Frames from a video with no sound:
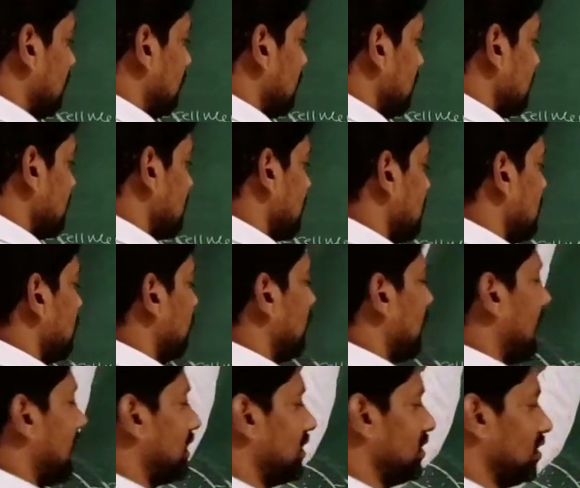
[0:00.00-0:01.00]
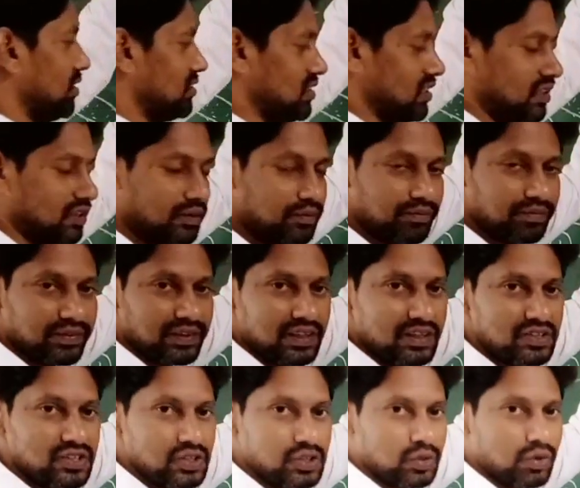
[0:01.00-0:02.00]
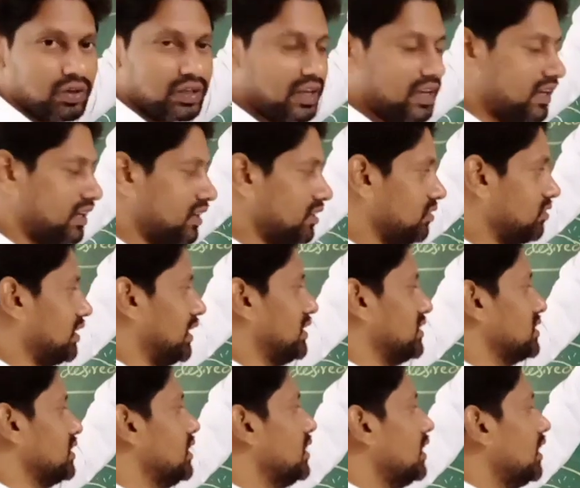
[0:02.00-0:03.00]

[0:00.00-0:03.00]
It is a eukaryotic. Is it okay? Right.